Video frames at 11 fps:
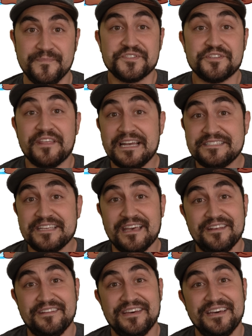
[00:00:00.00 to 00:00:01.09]
So that's
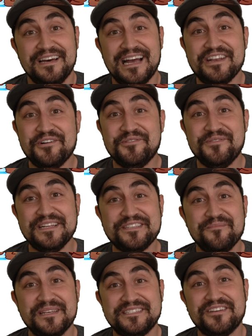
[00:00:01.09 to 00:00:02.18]
it. I know it's
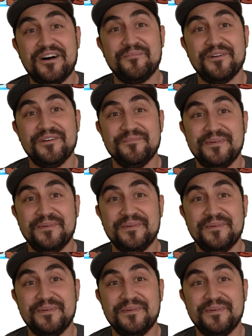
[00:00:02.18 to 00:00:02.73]
a bit somber,